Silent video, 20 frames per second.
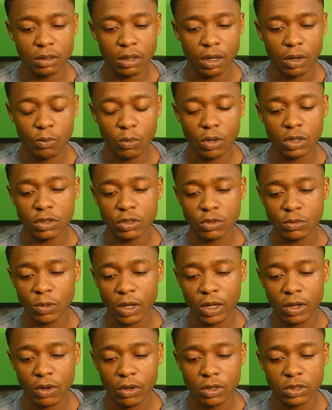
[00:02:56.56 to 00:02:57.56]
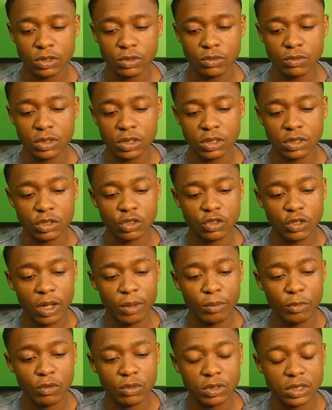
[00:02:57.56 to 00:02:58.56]
wondered why Arsenal didn't try
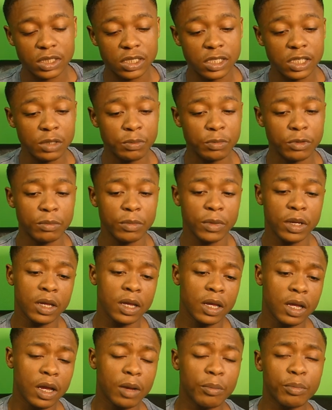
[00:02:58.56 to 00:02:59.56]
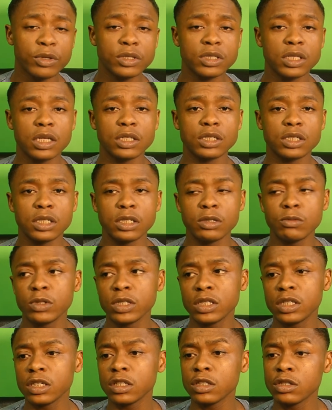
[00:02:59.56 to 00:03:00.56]
more to keep him. And potentially
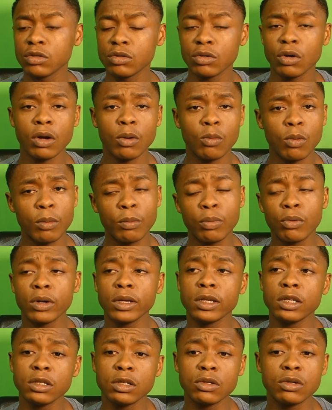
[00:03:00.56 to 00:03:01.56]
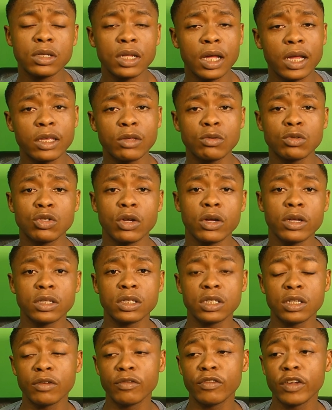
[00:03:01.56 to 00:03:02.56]
we did. You know, at one point he looked like he was going
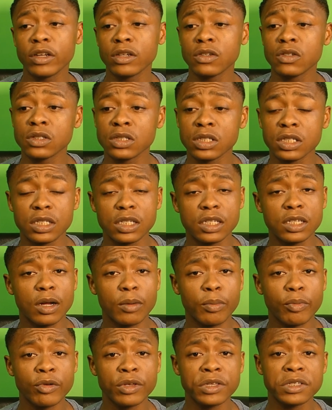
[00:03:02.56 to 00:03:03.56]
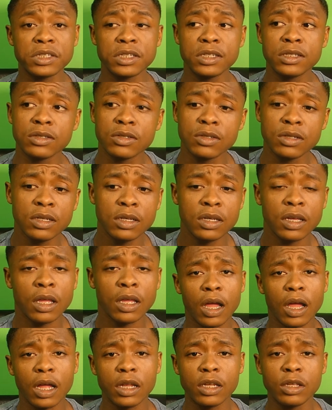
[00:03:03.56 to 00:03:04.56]
to Juventus. He did up pre-season.
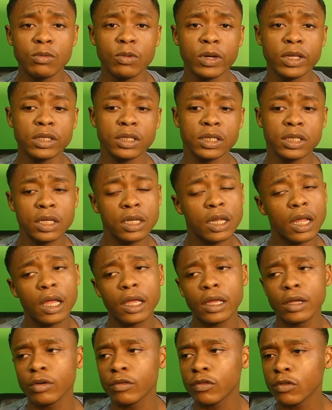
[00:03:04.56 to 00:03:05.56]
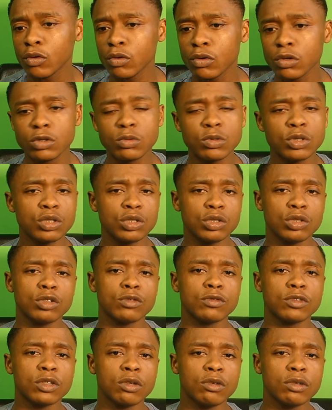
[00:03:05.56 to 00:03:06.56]
And he went to United. Of course we shouldn't
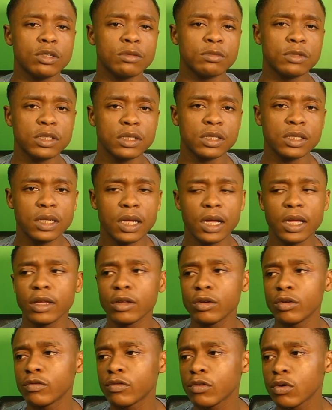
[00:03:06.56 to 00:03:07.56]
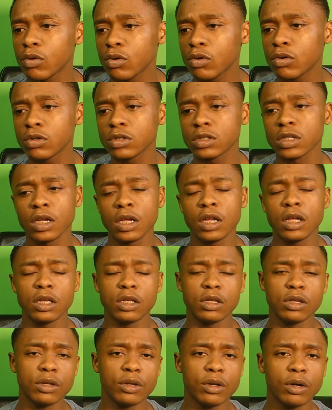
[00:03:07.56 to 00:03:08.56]
have sold him to United. Of course,
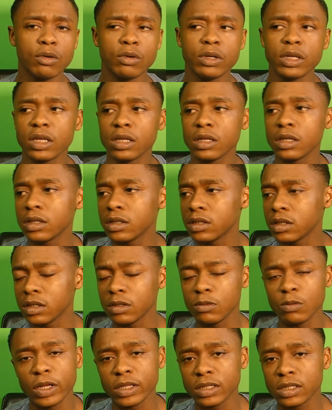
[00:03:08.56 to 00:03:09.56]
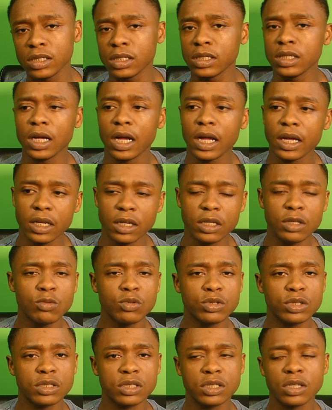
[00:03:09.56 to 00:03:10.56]
you know, he went to United and he
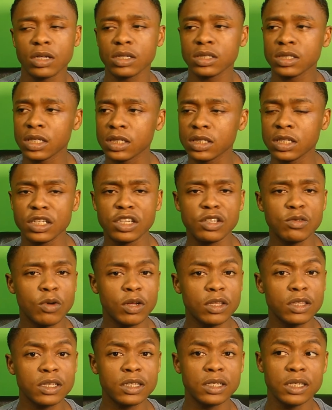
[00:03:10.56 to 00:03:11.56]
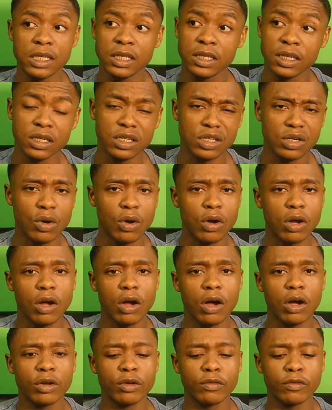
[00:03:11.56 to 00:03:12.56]
was a success and he won the league and he got a
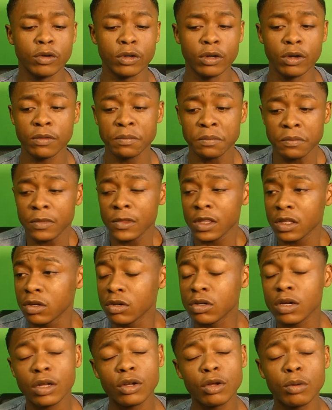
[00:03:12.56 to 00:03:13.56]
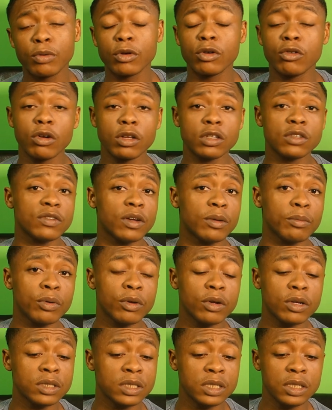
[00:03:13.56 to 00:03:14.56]
guard of honour. You cannot begrudge Van
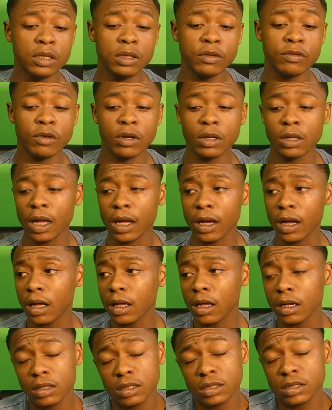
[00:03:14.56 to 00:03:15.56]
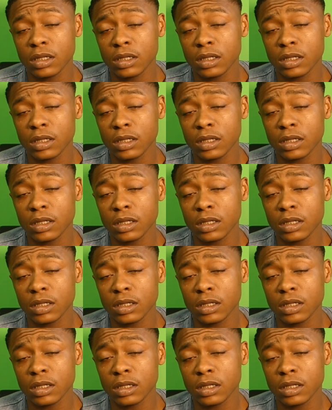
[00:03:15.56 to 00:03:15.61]
Persie either. Like, I